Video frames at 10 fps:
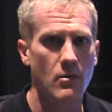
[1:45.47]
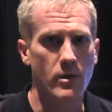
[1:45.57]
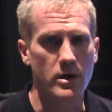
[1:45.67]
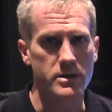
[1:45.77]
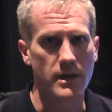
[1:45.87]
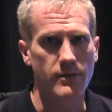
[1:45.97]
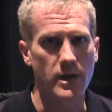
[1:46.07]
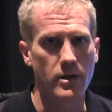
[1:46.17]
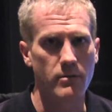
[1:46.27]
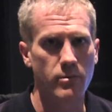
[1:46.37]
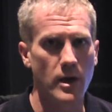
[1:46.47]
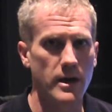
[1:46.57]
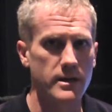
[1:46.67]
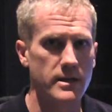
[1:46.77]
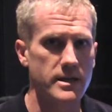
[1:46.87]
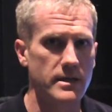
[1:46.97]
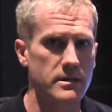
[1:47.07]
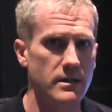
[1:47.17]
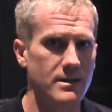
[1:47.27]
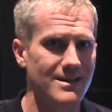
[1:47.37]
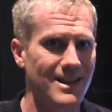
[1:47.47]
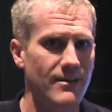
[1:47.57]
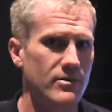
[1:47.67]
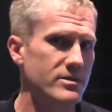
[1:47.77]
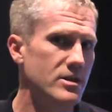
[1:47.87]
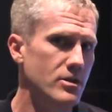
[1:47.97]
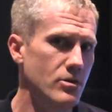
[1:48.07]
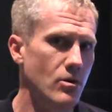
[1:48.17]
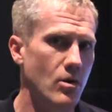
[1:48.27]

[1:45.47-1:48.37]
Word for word: We also have another product that takes on the level two